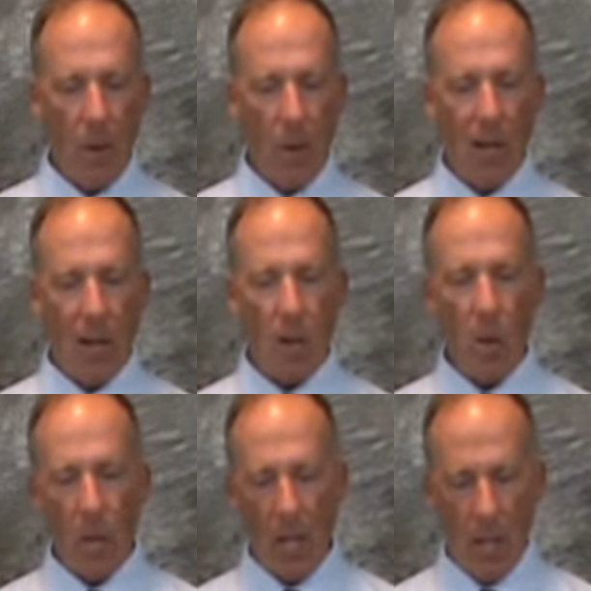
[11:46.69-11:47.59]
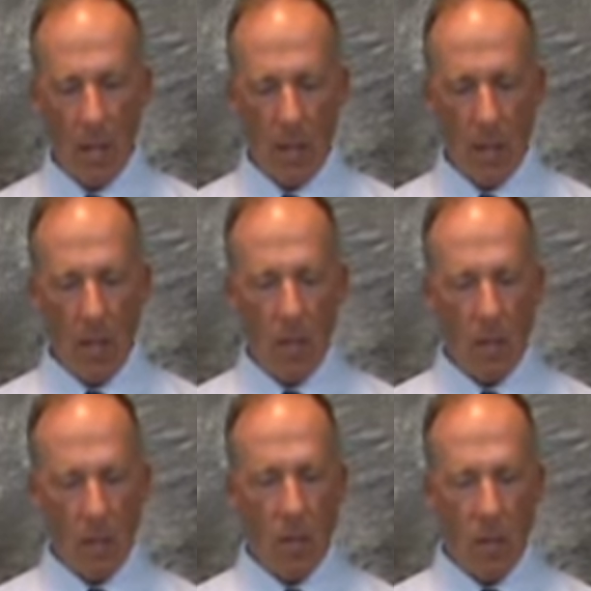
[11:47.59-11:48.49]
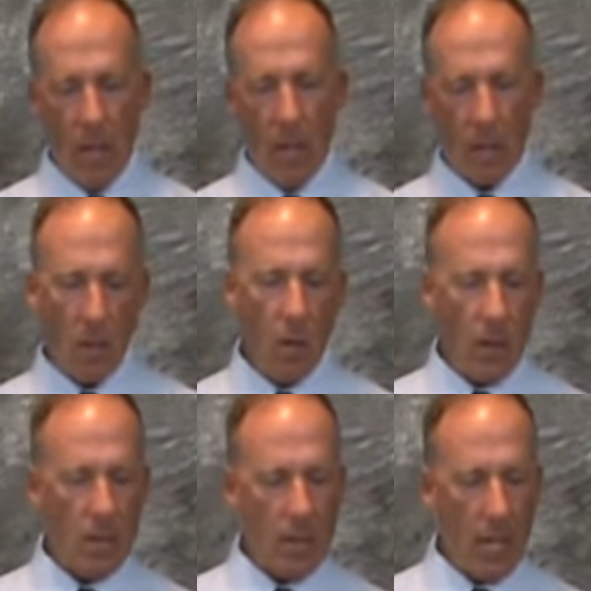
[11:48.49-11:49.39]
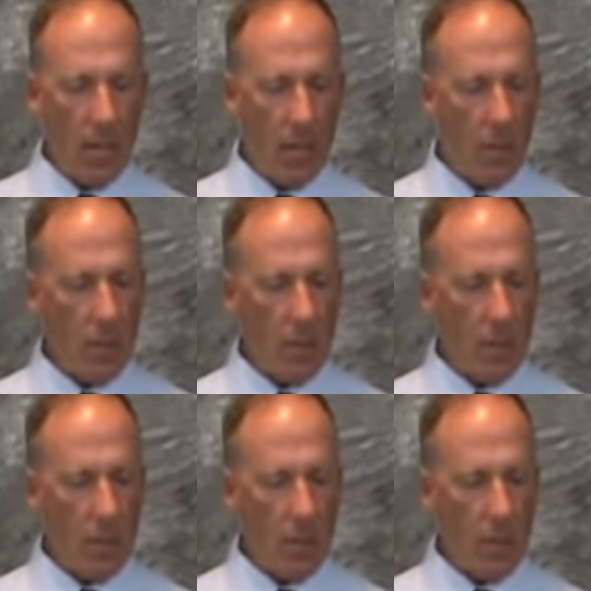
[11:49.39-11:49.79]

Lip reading: Or al coda, to the coda sign,